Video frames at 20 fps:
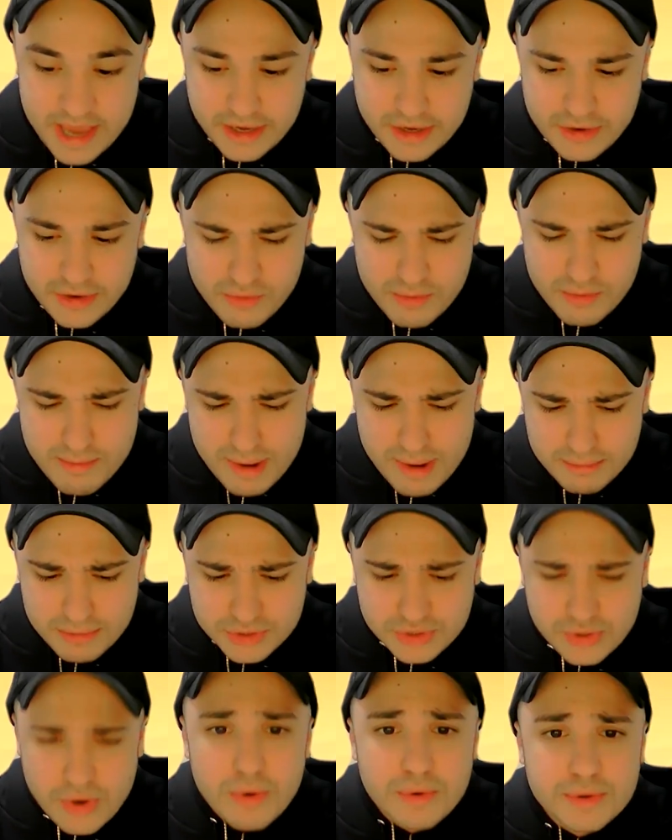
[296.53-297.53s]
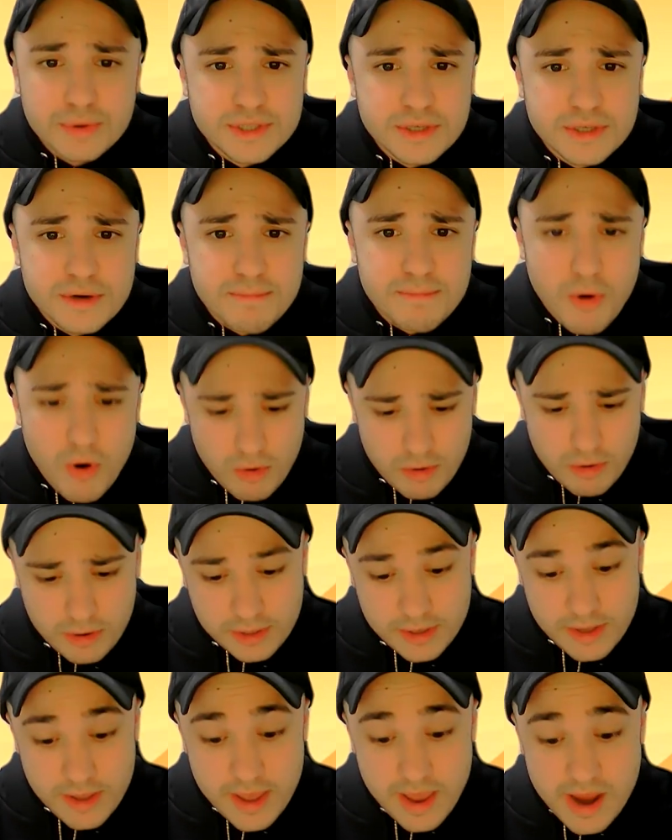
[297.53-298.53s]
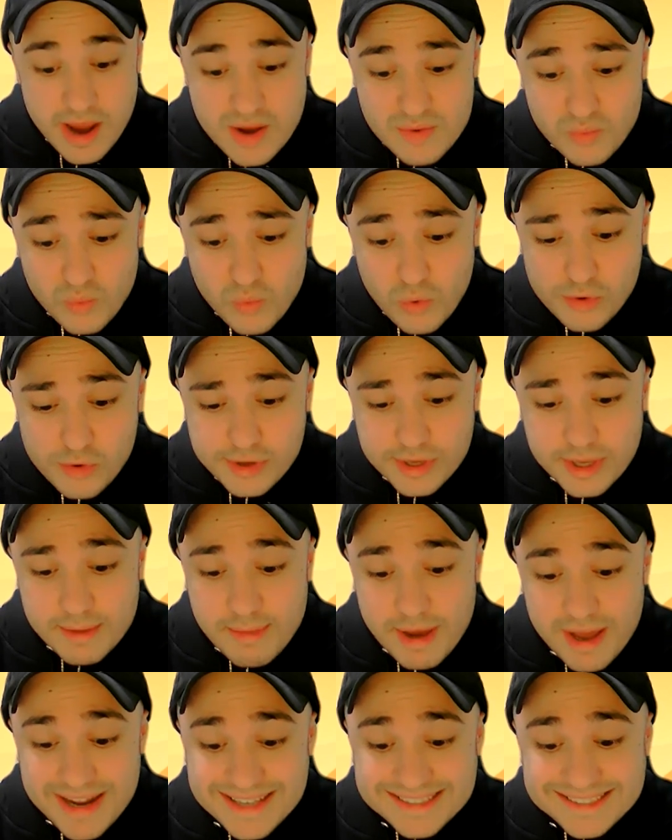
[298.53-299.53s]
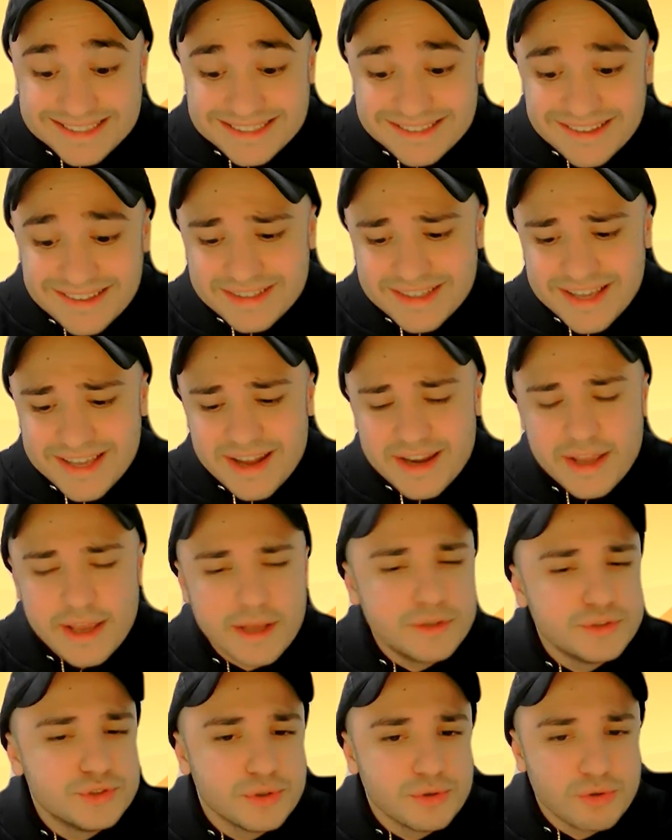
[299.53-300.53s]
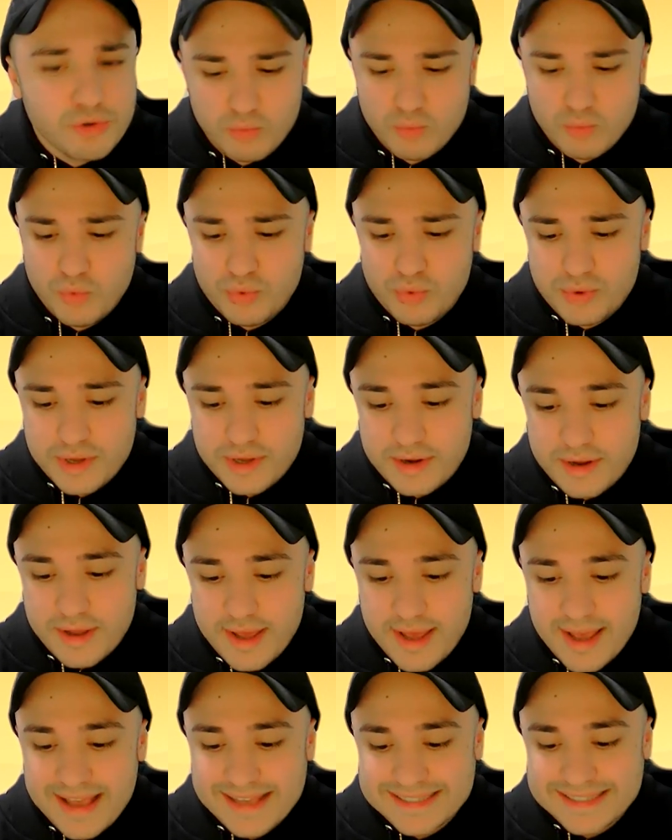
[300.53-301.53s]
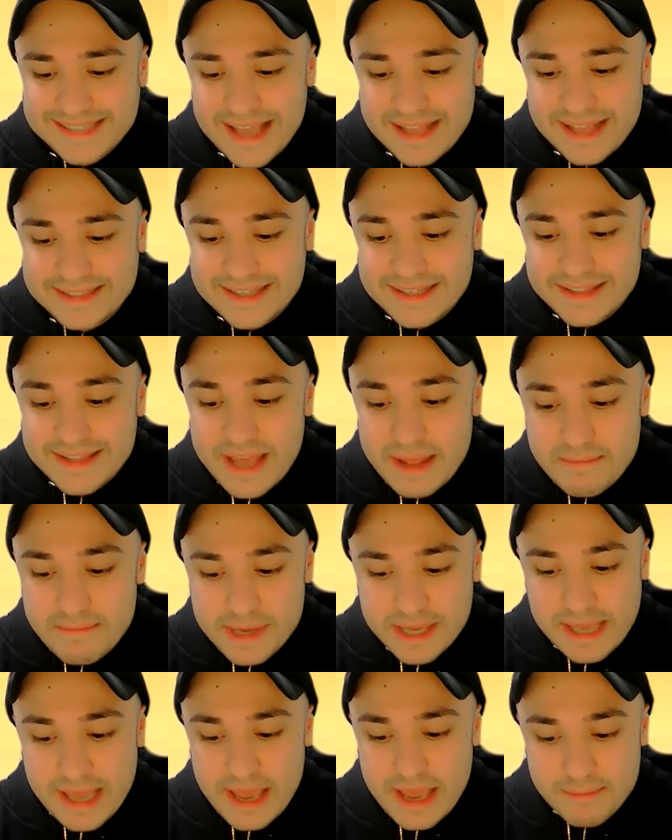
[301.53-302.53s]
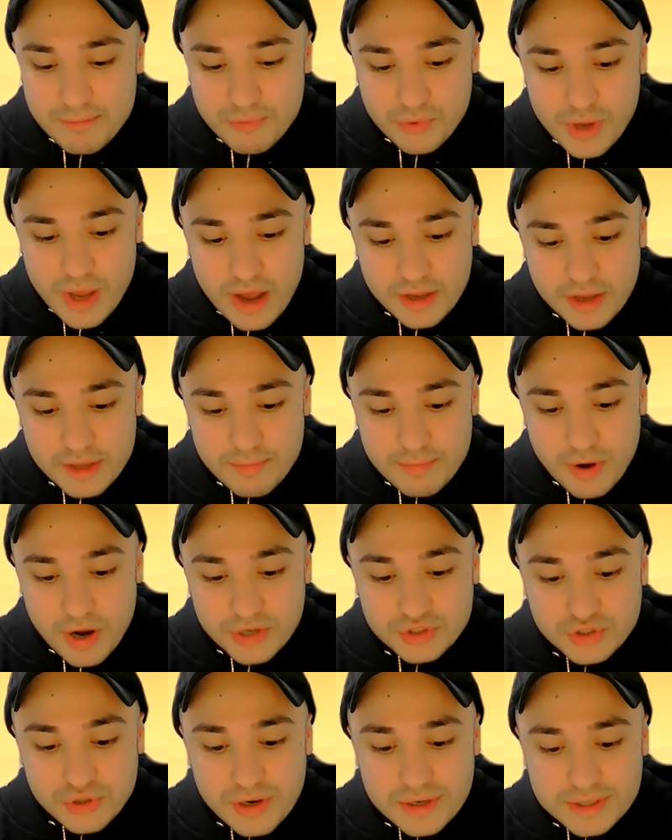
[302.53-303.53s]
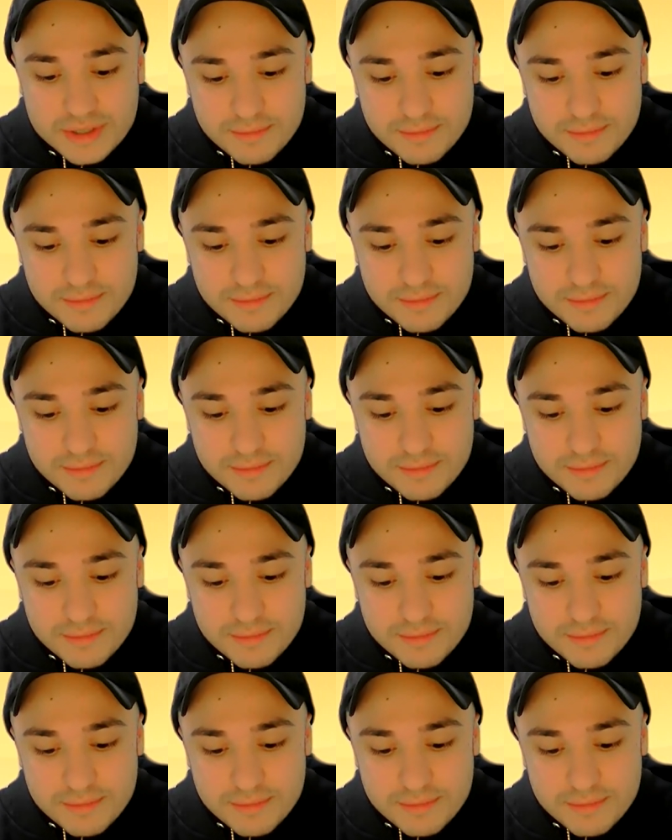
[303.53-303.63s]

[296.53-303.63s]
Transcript: he remembers going to the park and worrying about his son getting injured or wounded. Stanton then became preoccupied trying to